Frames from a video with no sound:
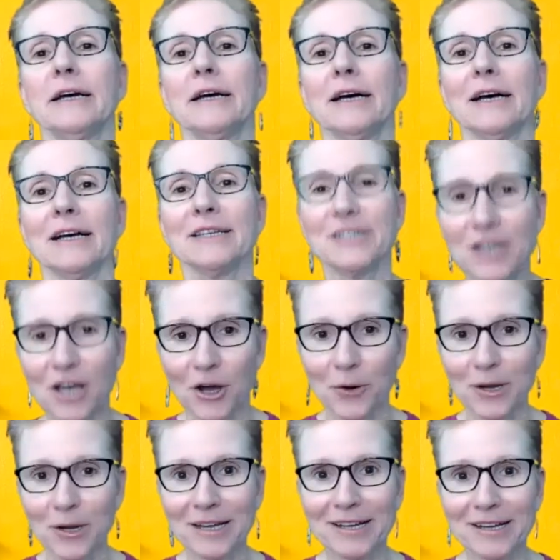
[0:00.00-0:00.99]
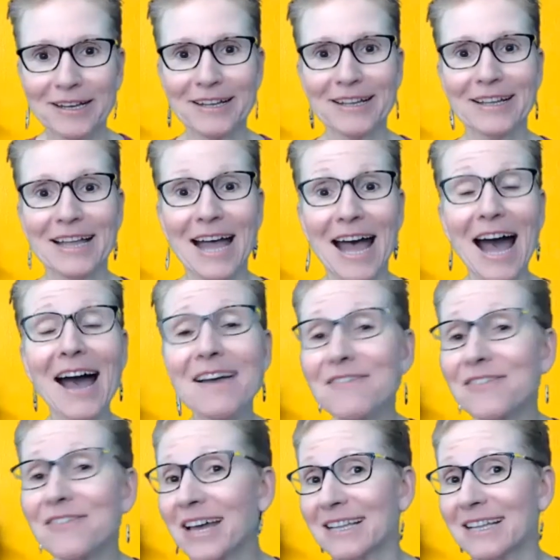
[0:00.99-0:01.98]
So
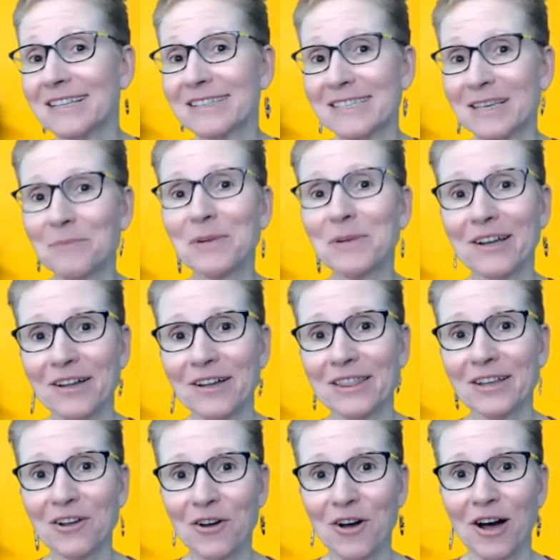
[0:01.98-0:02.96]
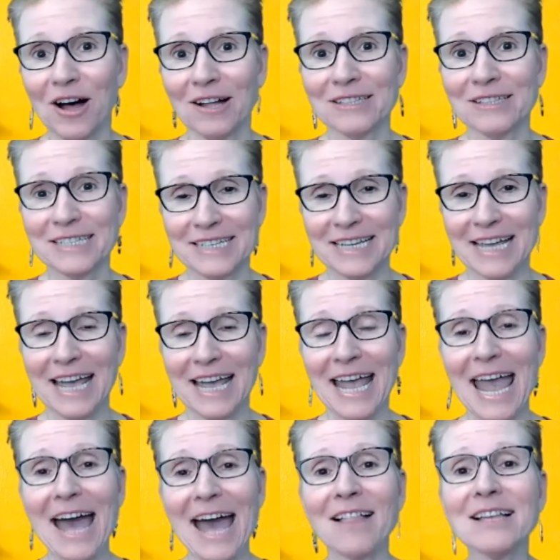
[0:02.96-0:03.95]
I've got somebody on the call today,
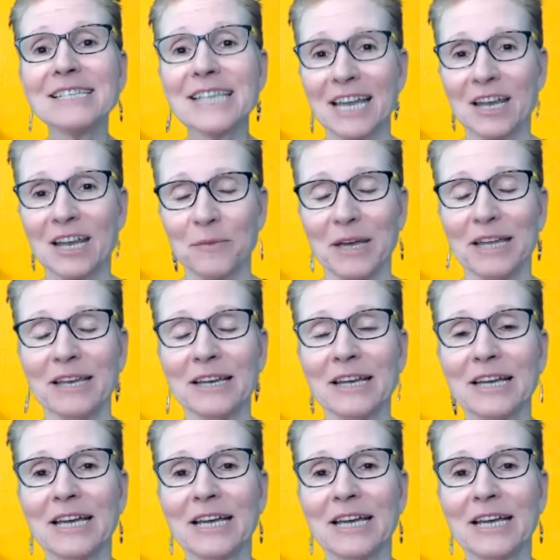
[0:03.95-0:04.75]
Alice Henneman.